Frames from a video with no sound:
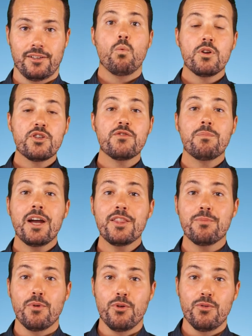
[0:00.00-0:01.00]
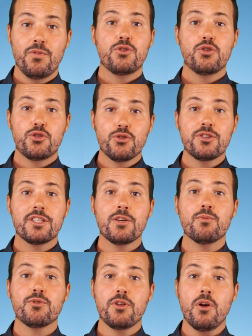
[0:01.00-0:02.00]
Once you've made the move, you should see
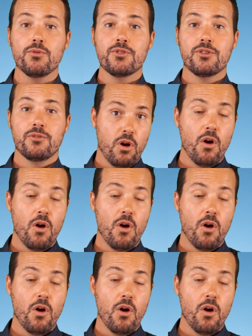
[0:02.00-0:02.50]
results.